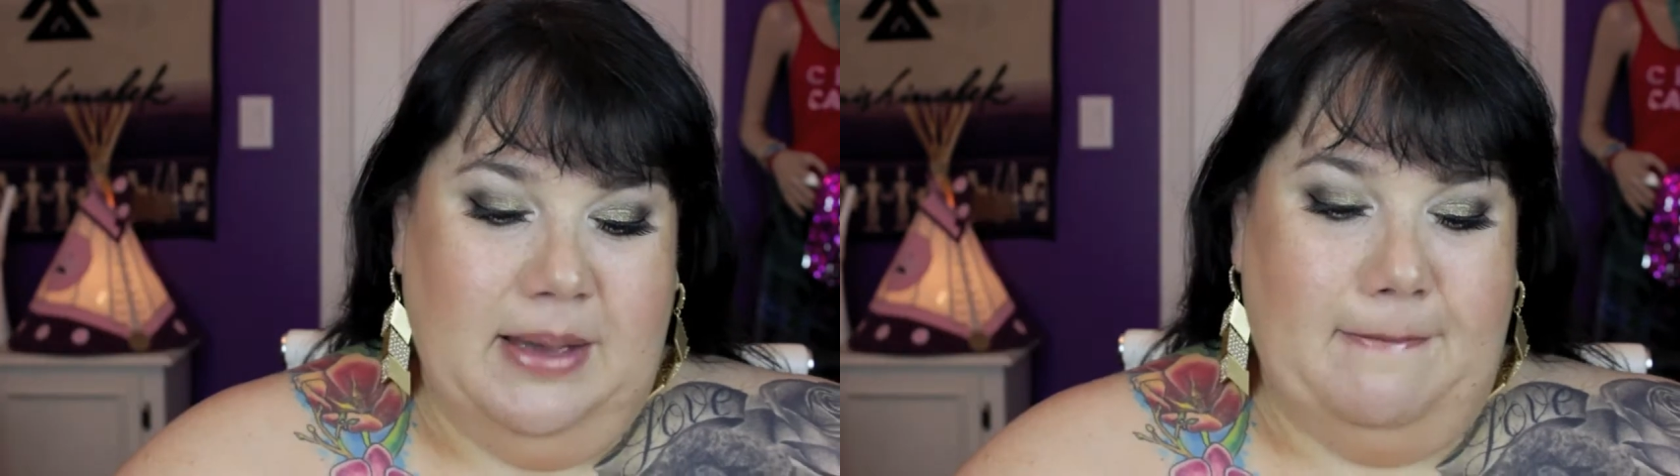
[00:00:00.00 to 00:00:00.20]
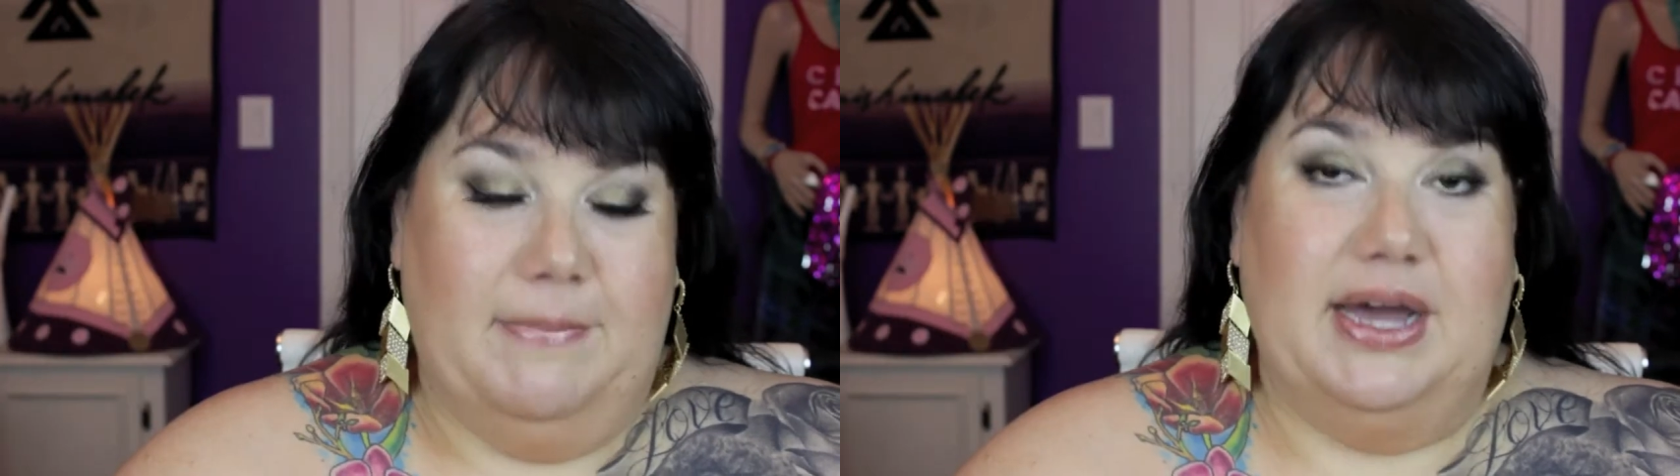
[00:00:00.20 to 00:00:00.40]

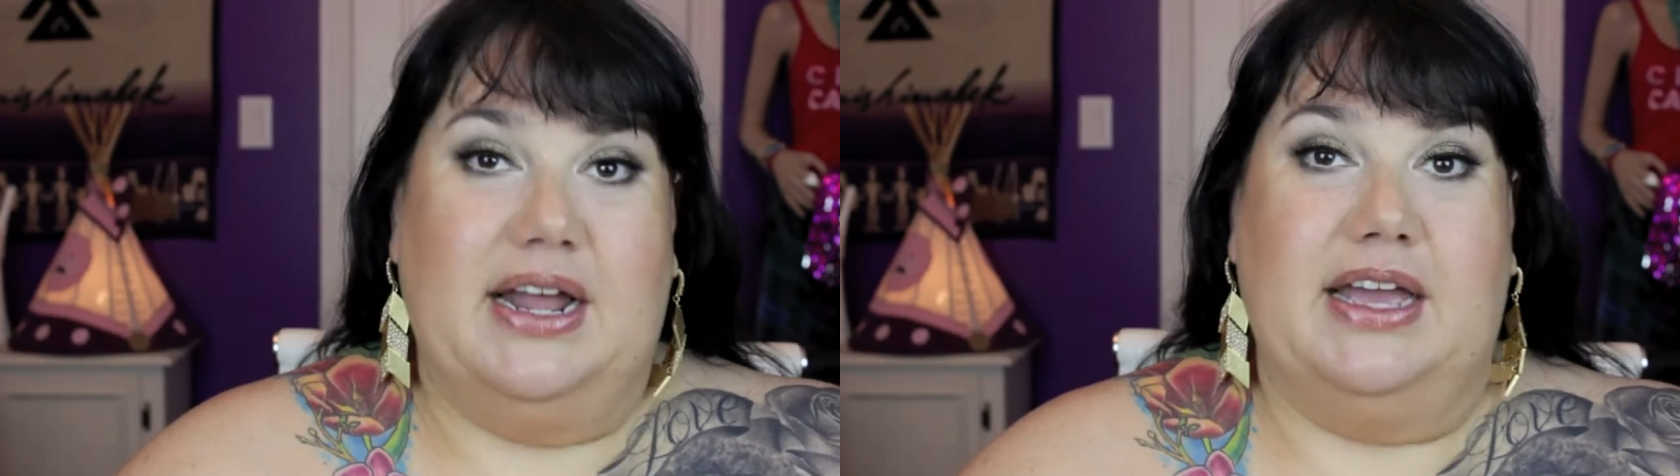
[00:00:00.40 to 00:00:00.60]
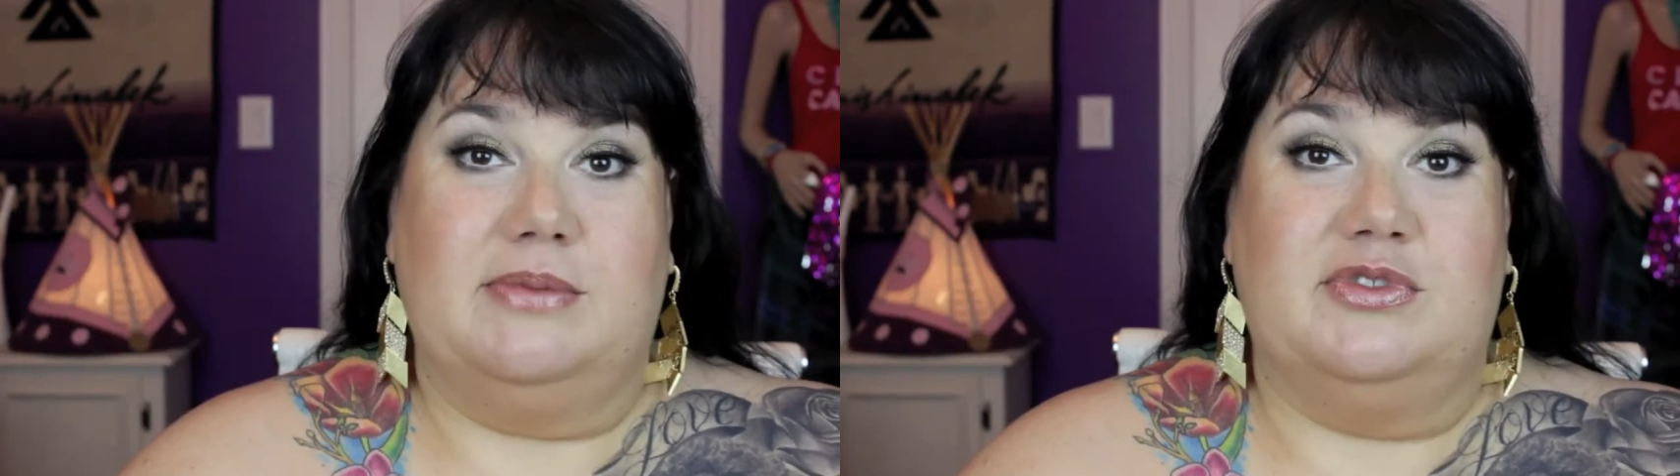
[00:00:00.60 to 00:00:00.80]
but
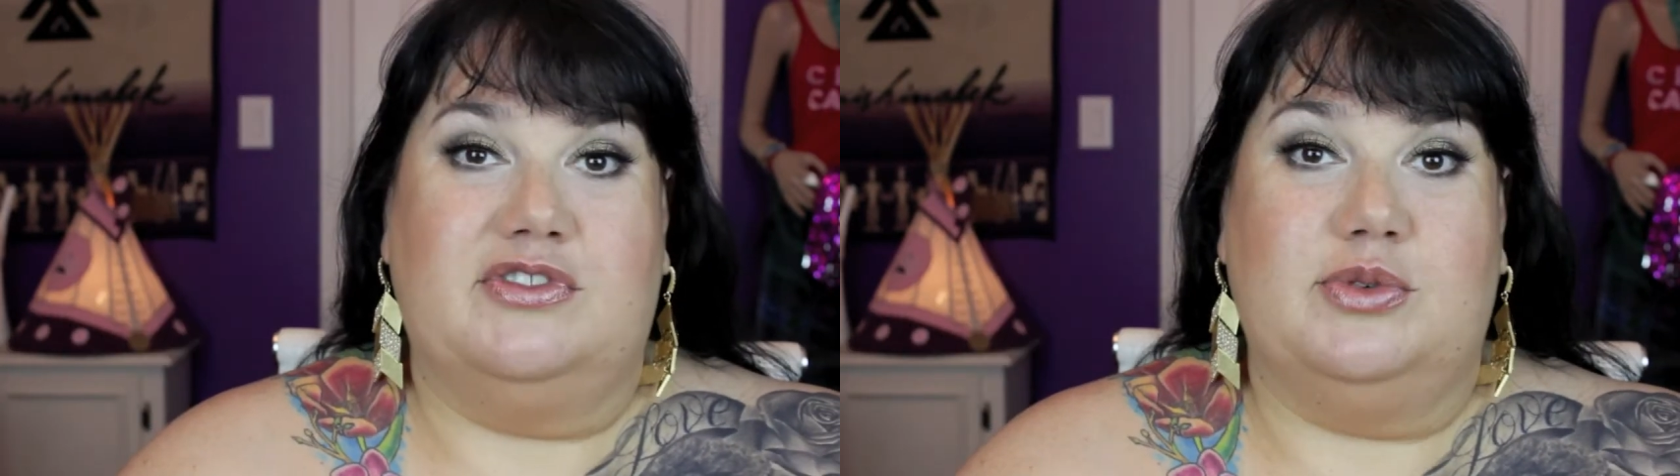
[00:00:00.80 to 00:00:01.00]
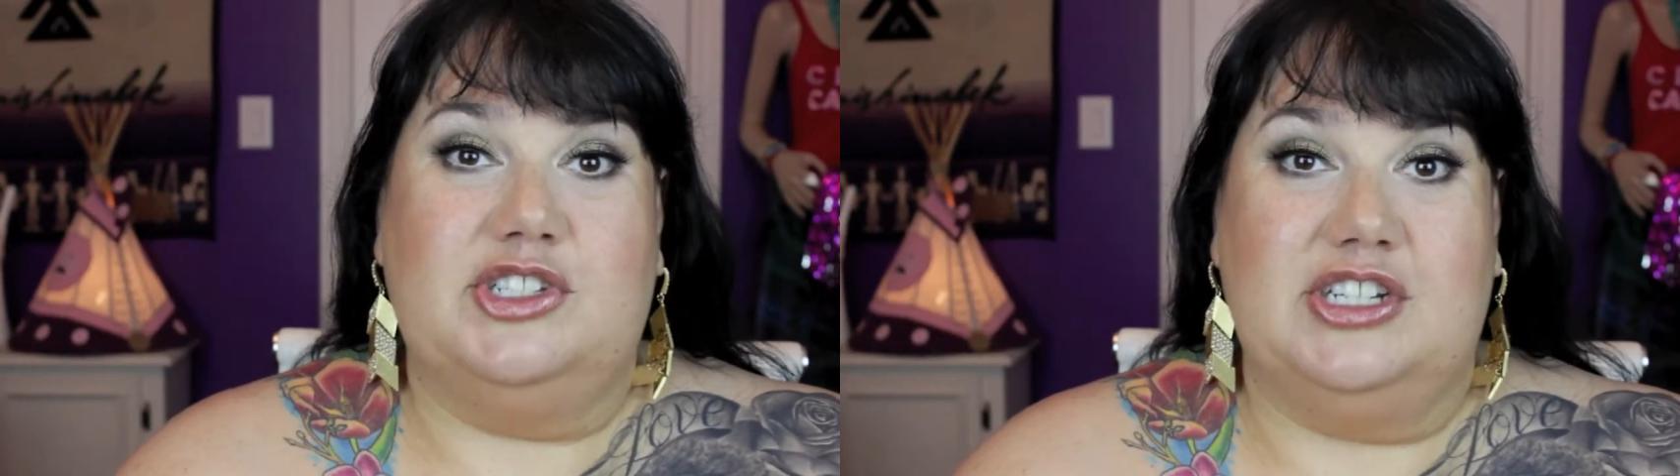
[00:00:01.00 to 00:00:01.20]
I am
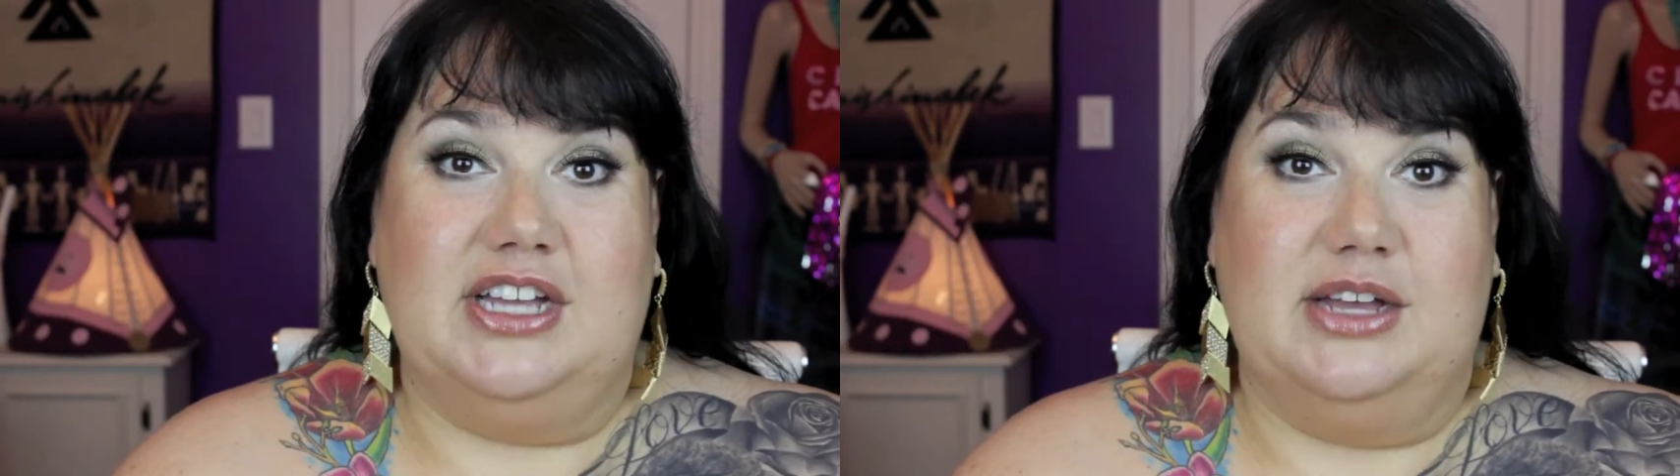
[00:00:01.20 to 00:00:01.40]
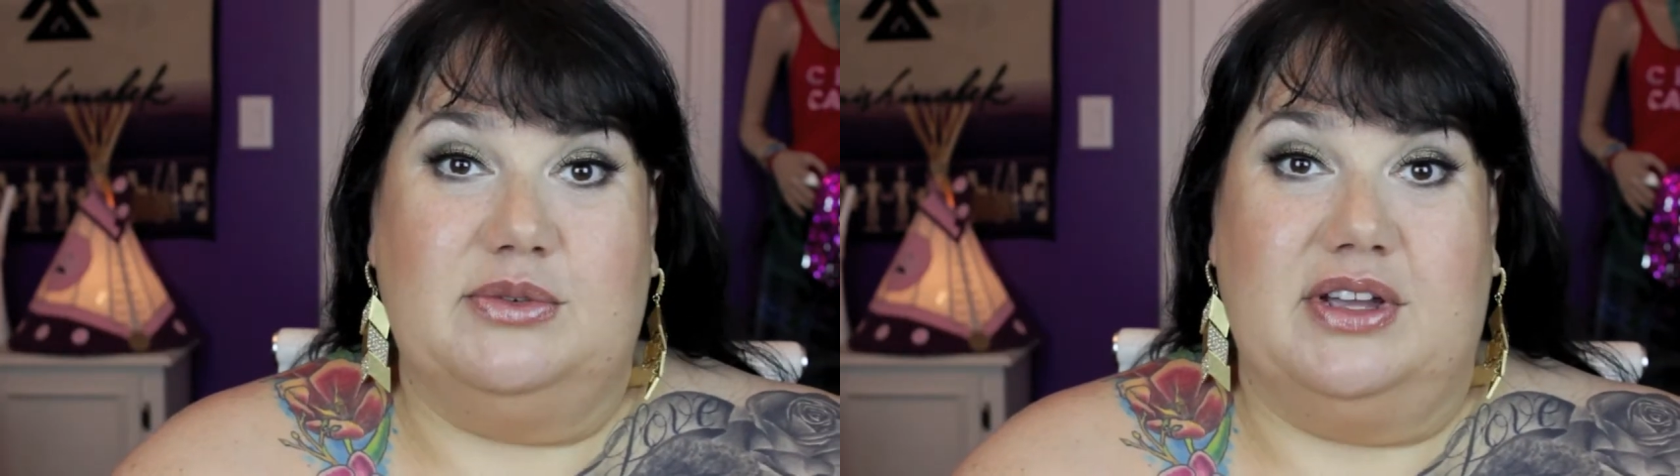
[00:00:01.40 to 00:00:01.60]
switching
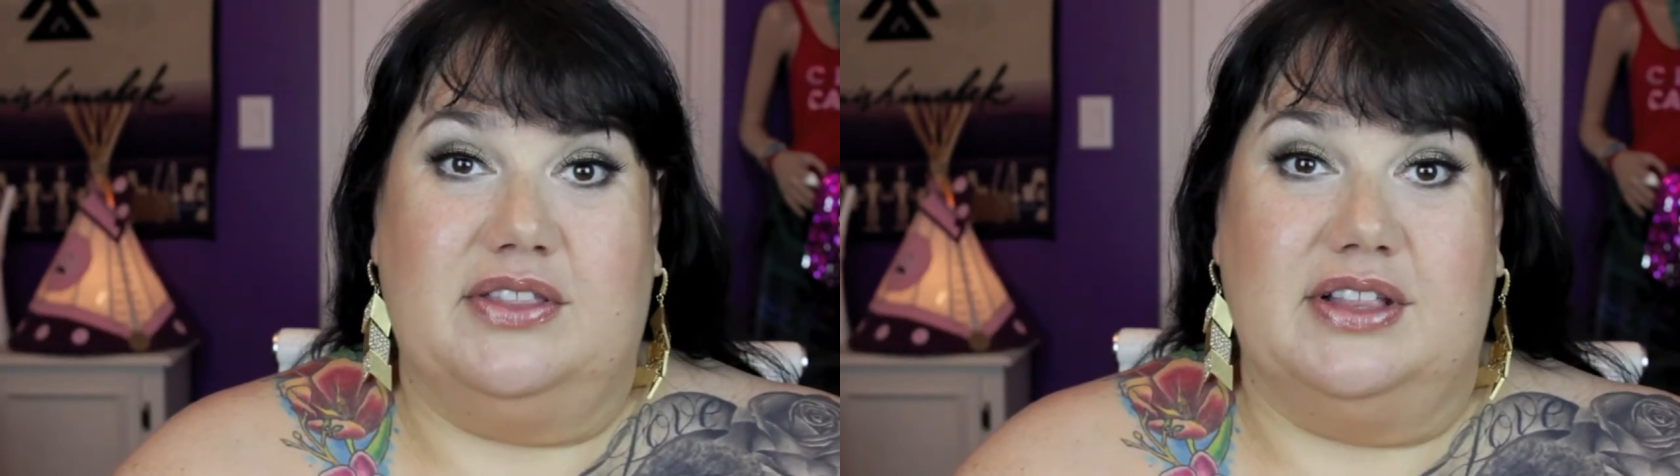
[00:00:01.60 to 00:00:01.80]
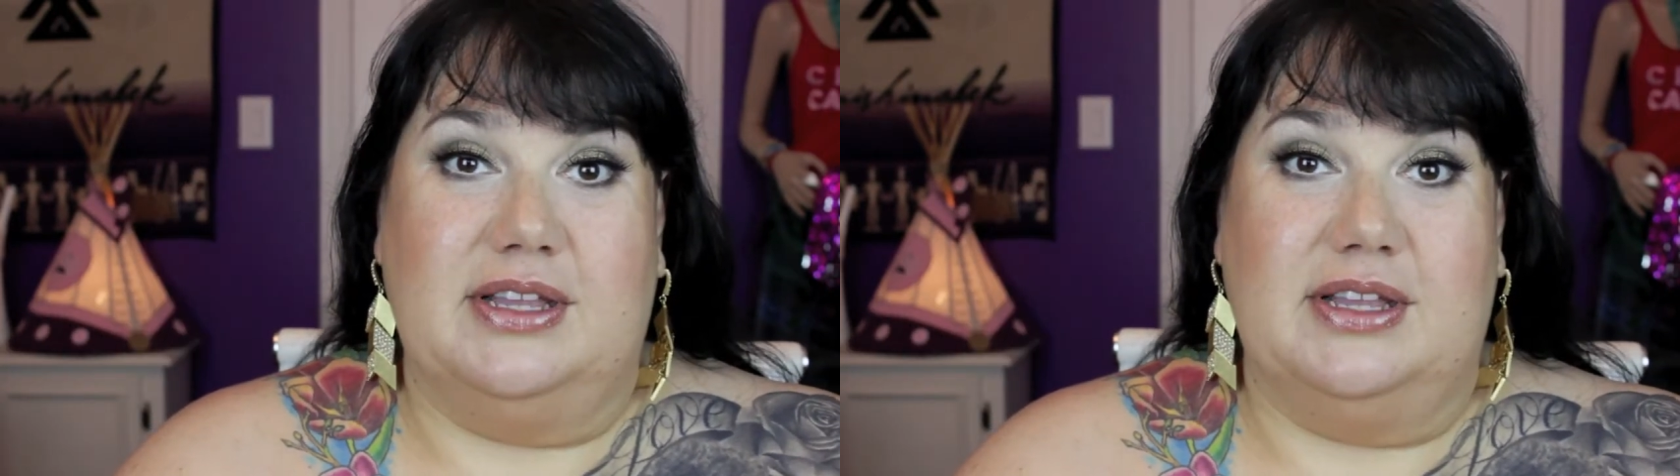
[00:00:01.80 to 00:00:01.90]
out the